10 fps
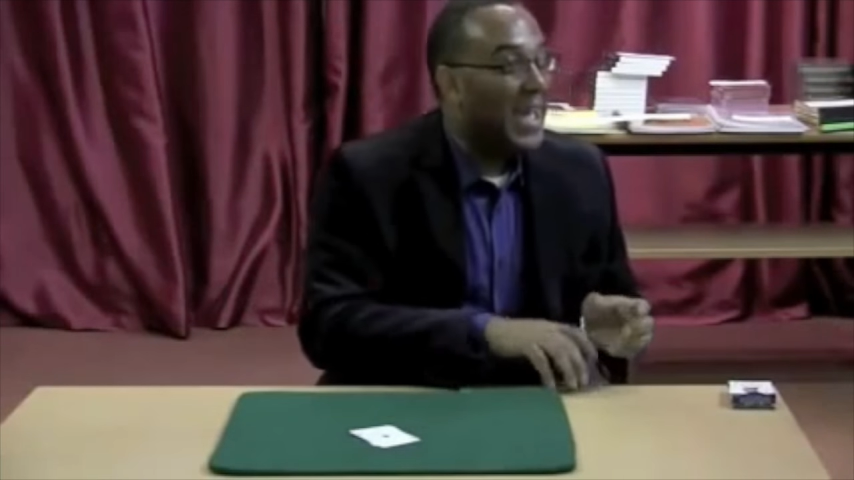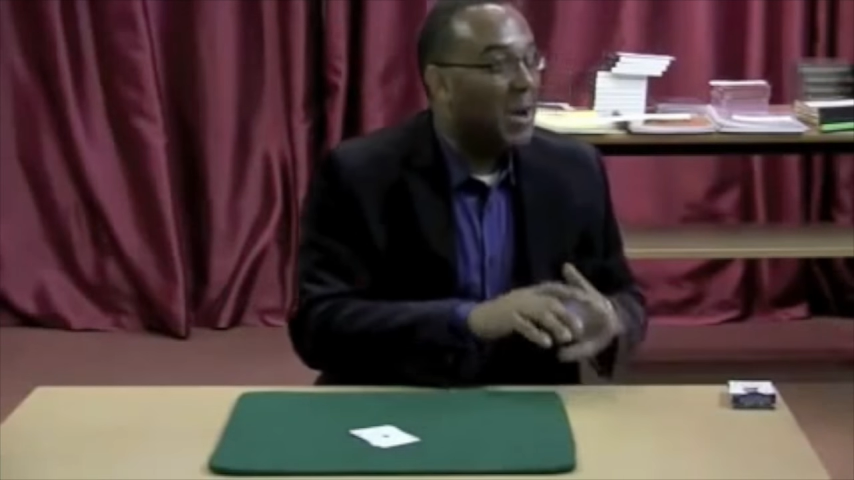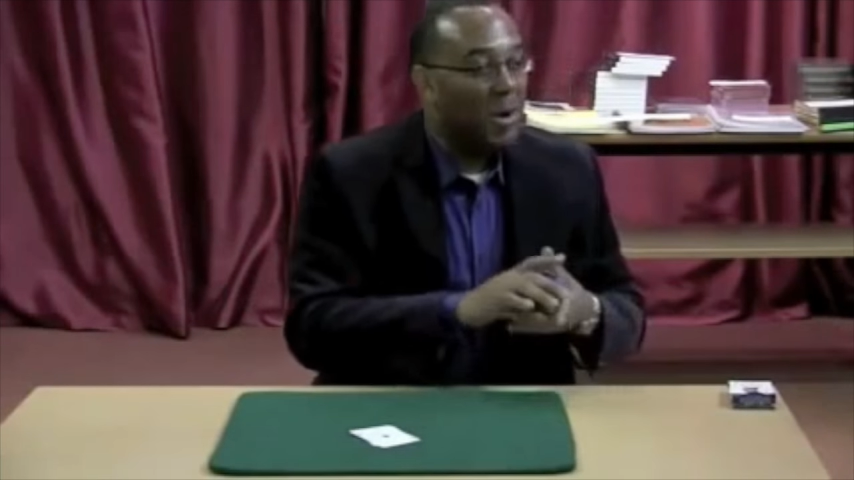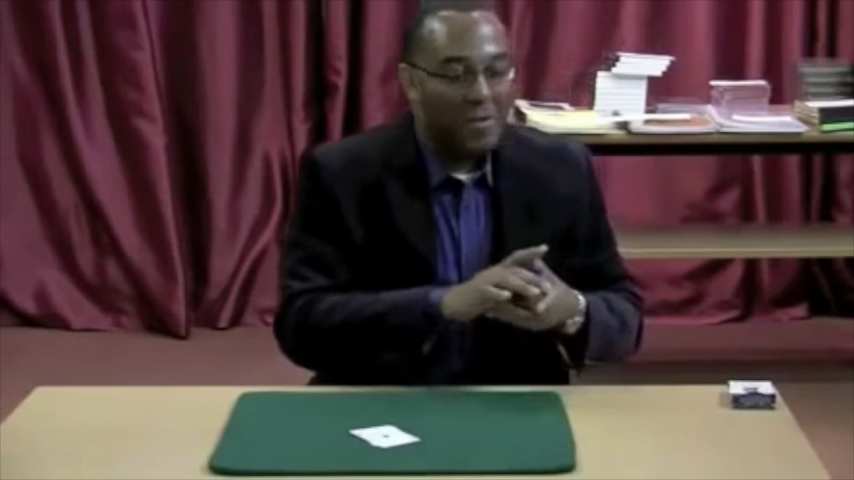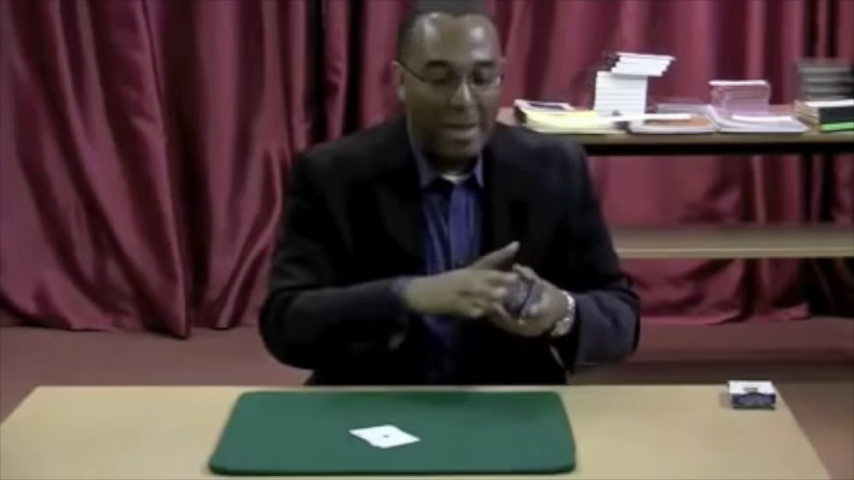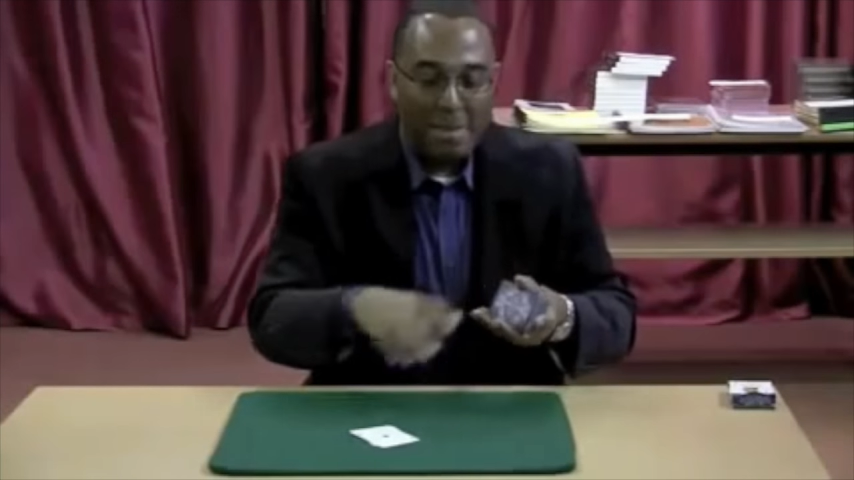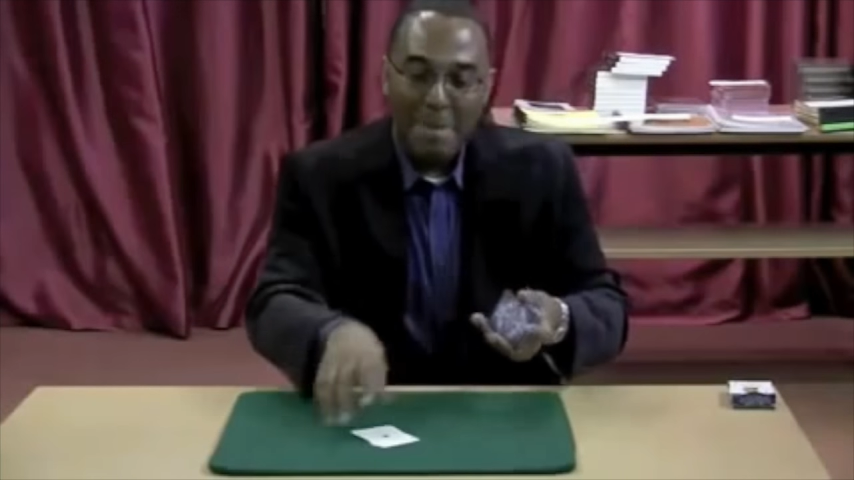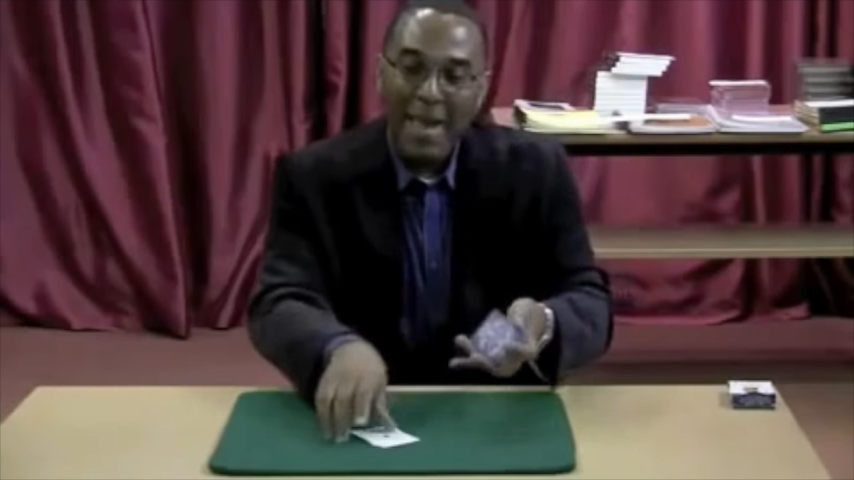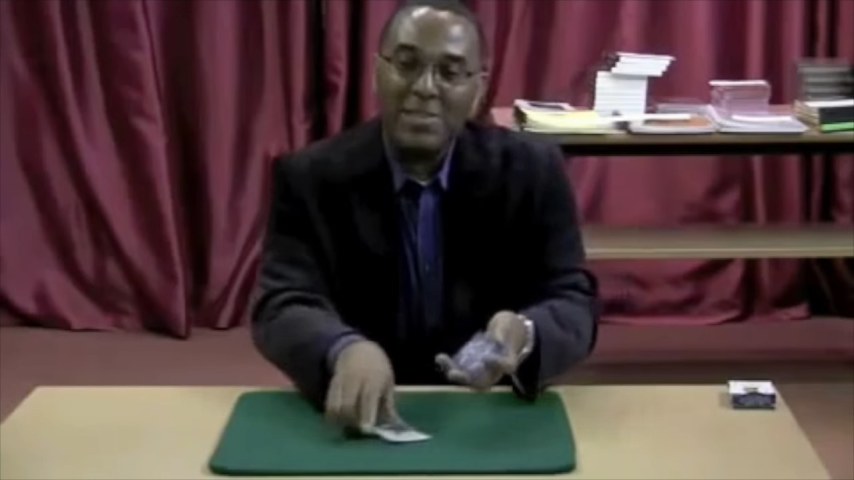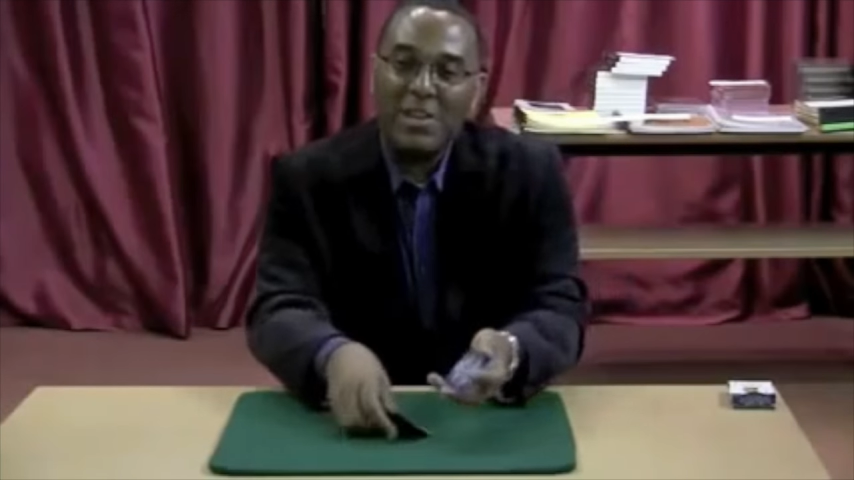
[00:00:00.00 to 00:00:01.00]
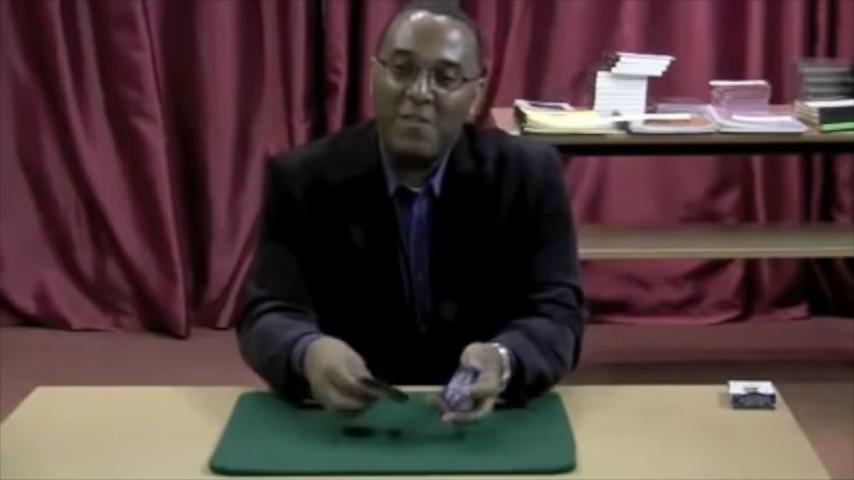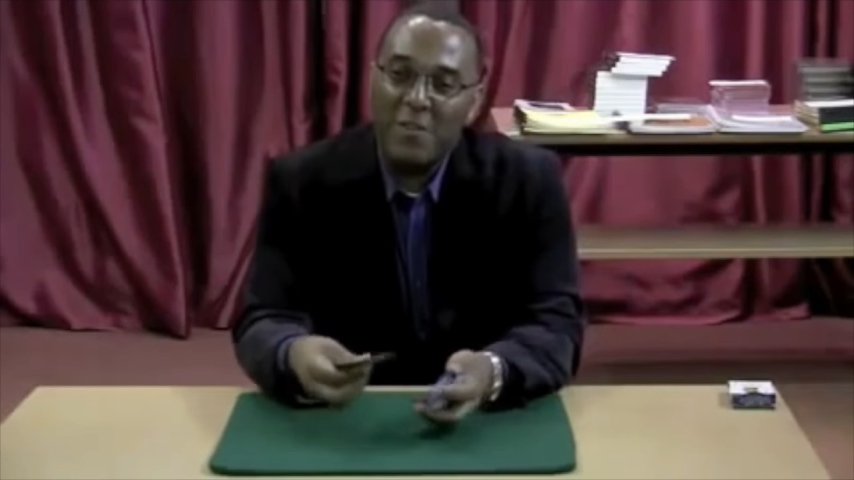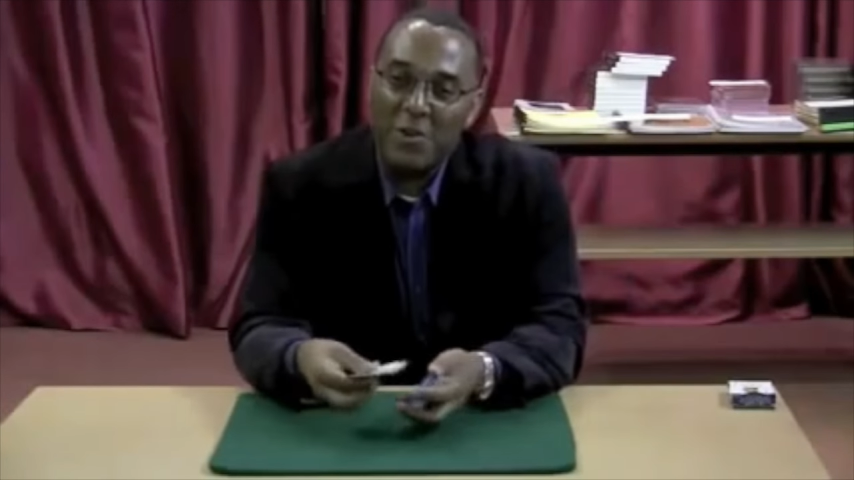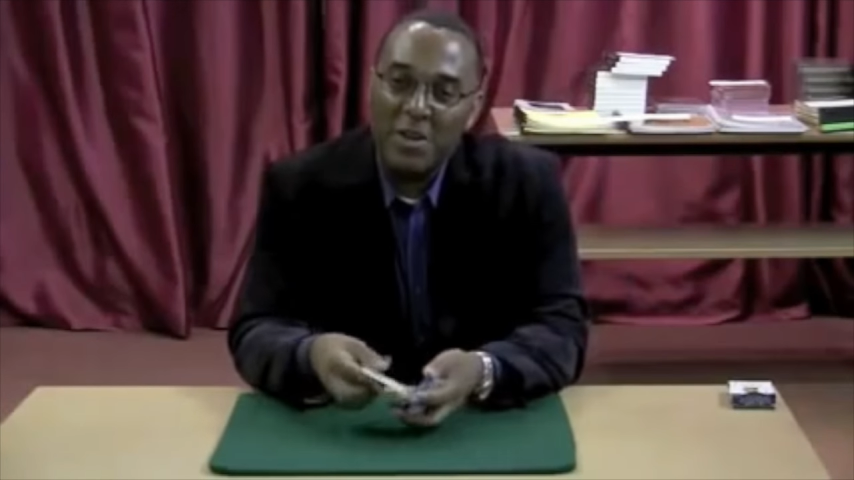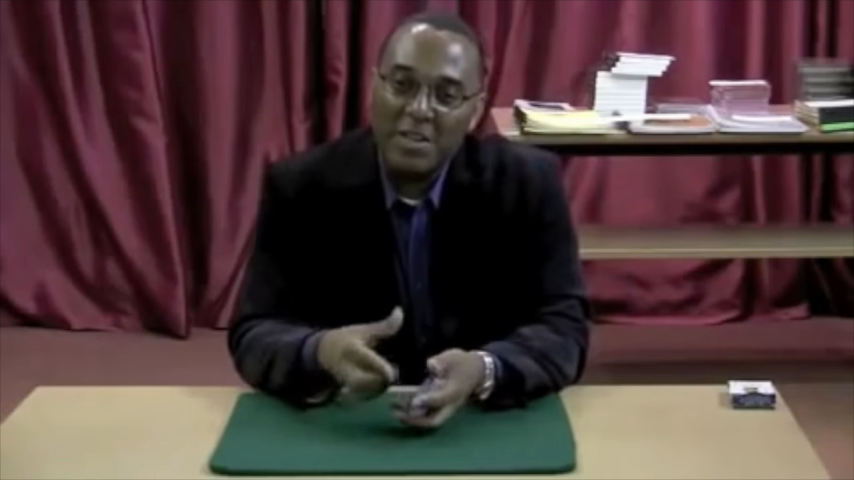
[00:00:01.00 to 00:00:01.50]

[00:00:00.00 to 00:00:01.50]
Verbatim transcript: However, imagine if you could